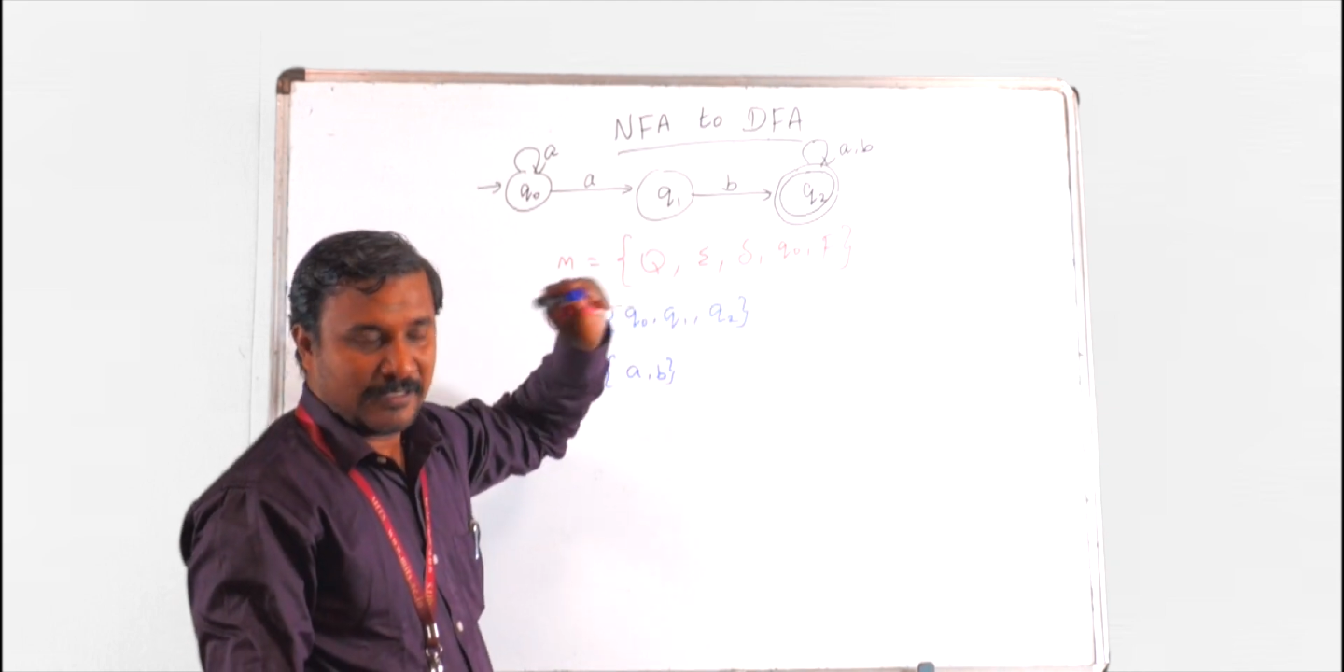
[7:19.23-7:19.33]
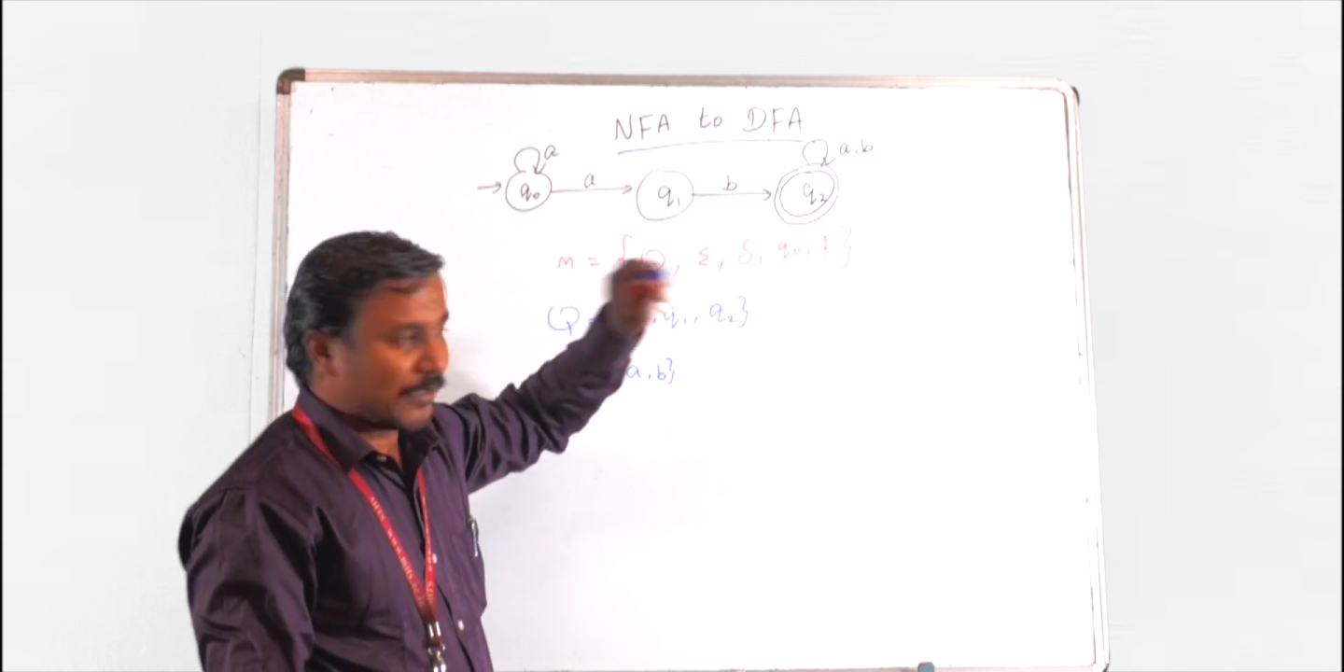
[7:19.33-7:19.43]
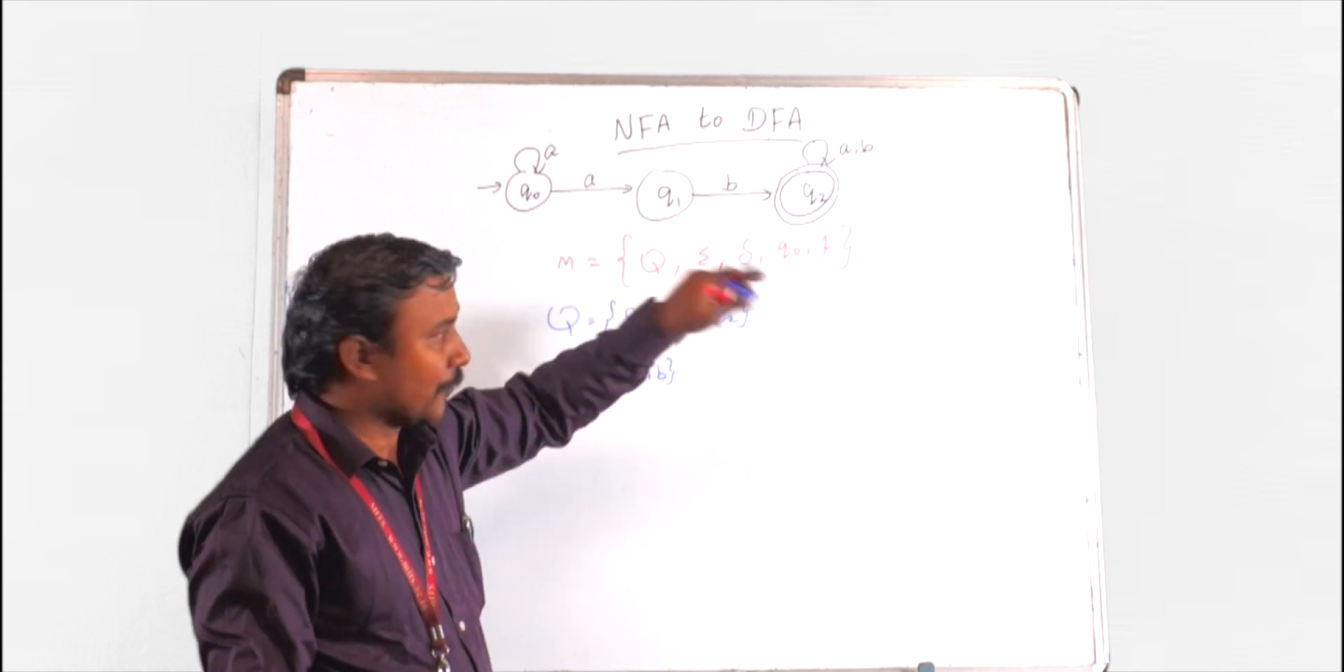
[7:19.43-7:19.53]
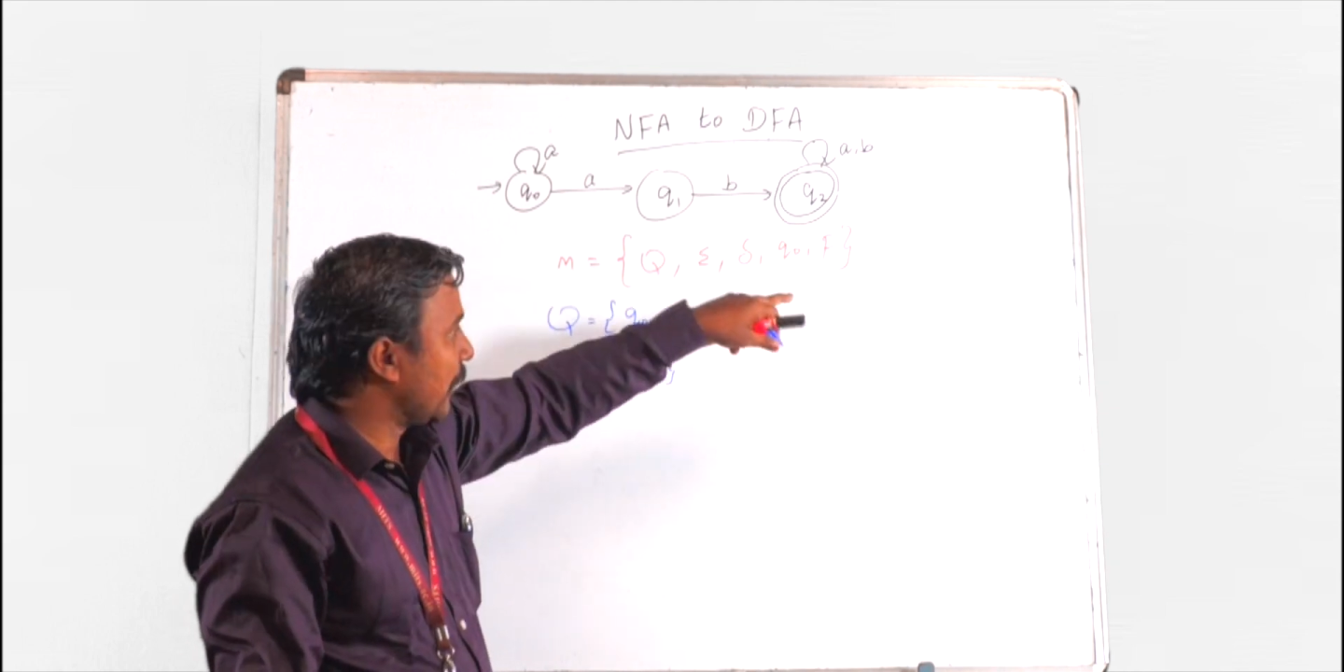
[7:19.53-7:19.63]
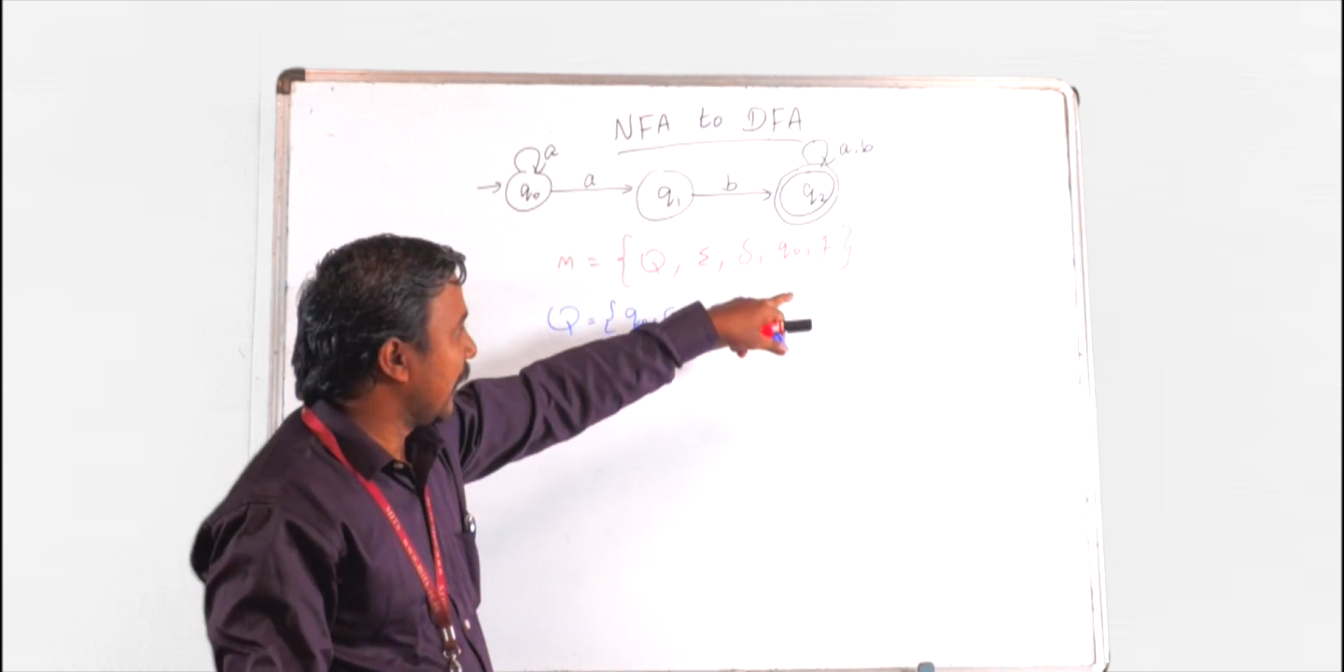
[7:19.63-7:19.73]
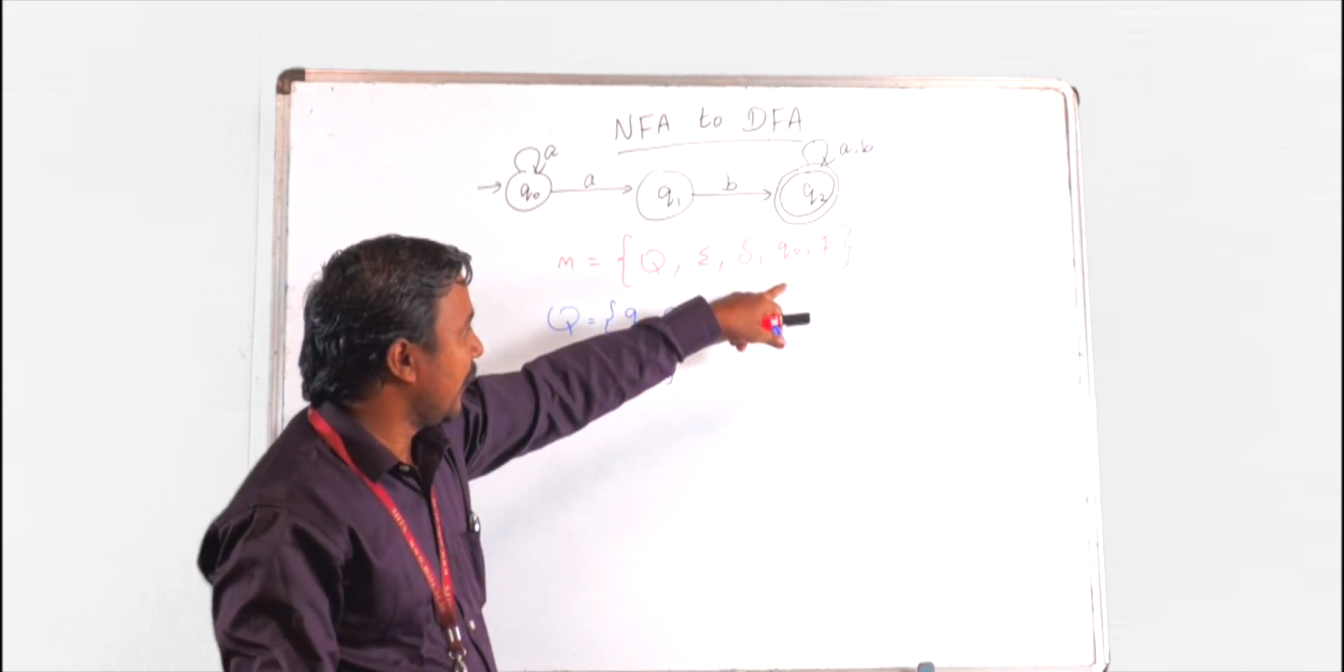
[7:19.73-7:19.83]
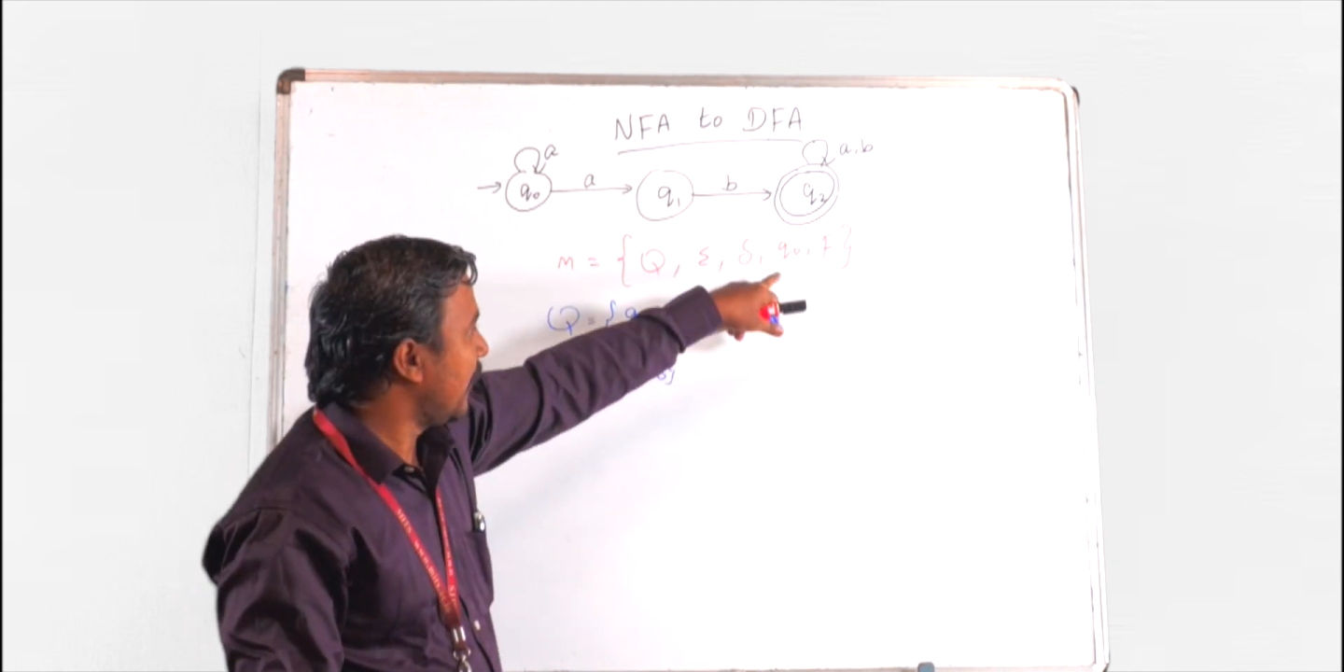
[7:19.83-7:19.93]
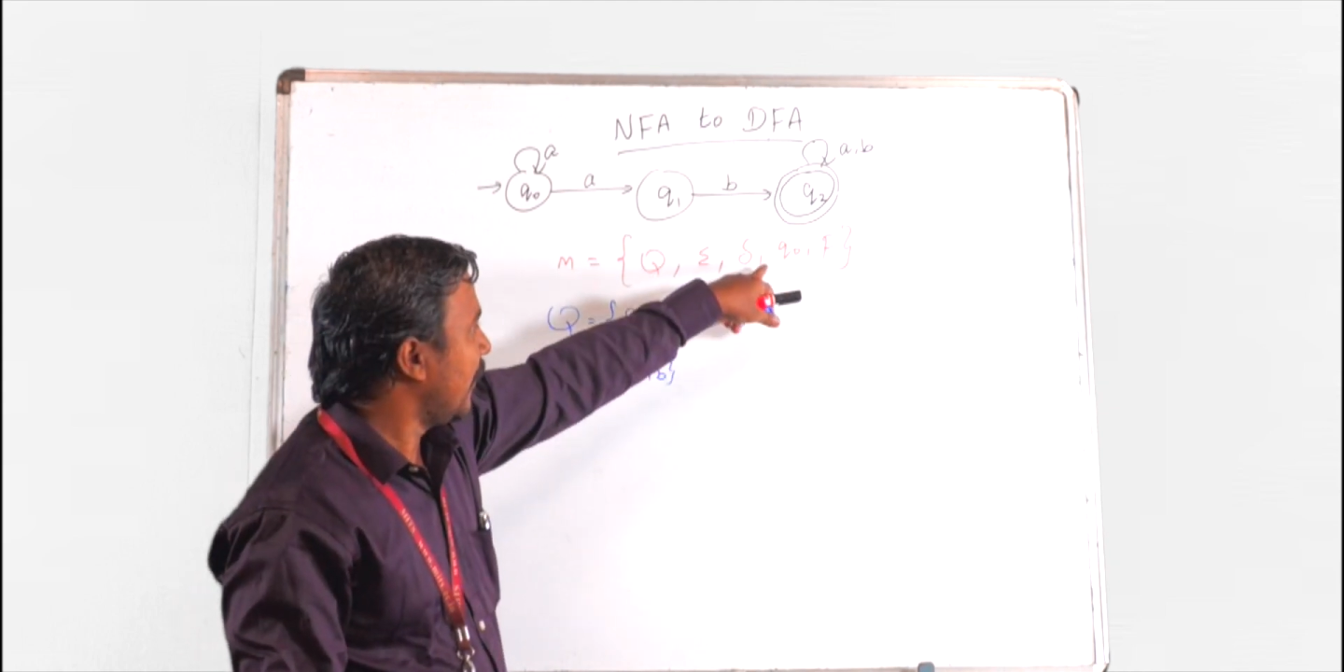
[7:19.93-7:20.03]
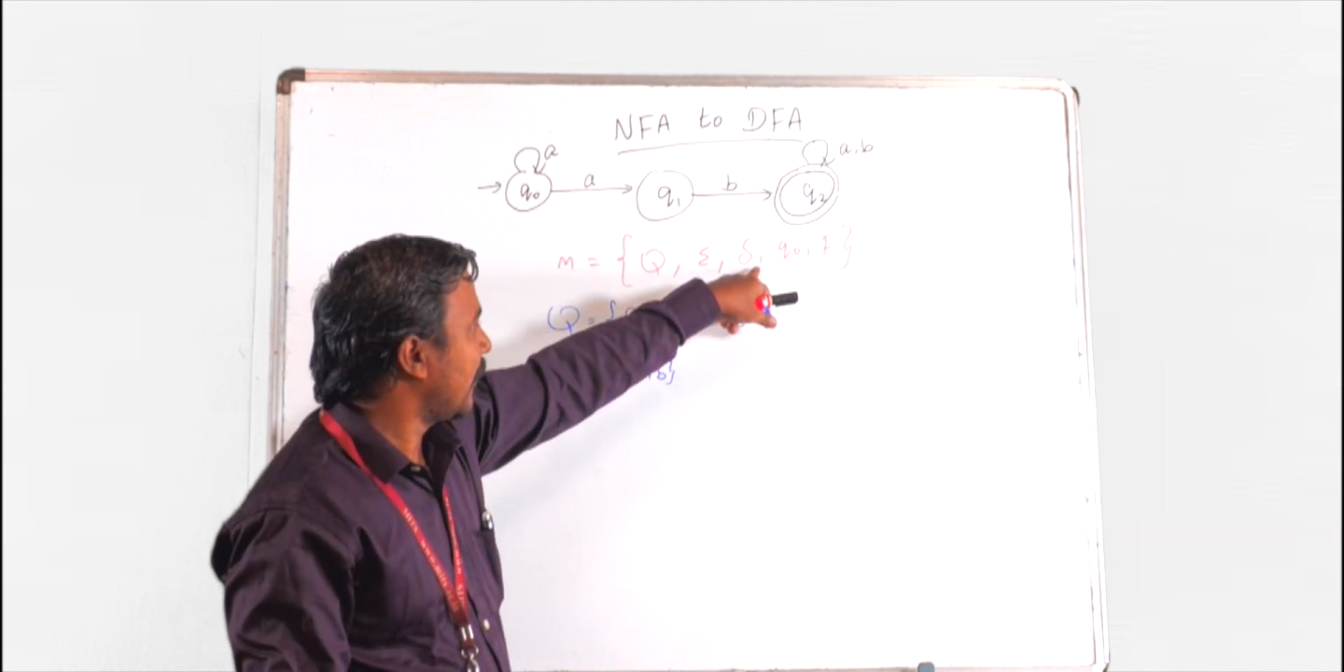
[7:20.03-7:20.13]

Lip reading: So delta